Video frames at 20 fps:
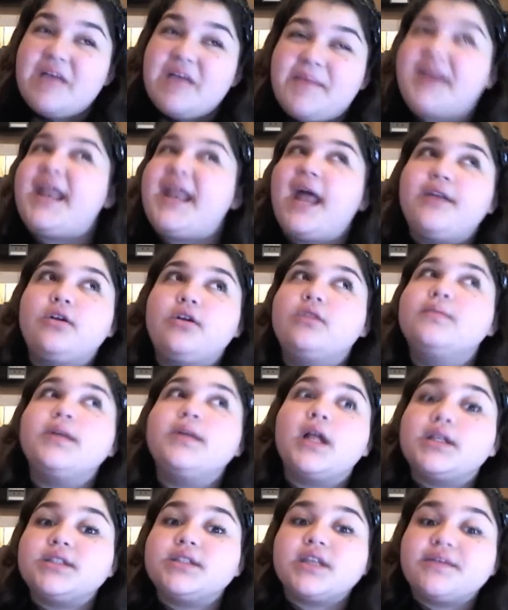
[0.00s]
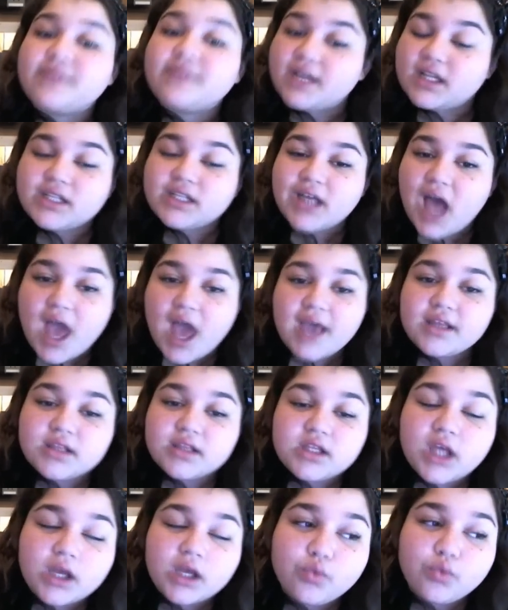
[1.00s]
My dad told me not to get vanilla. I
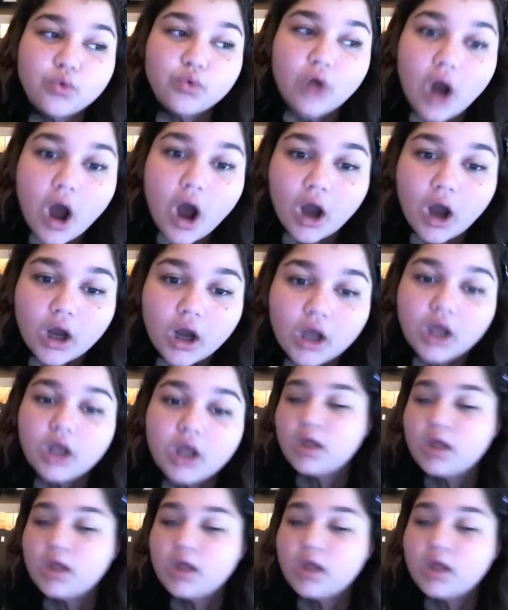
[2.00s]
said wrong.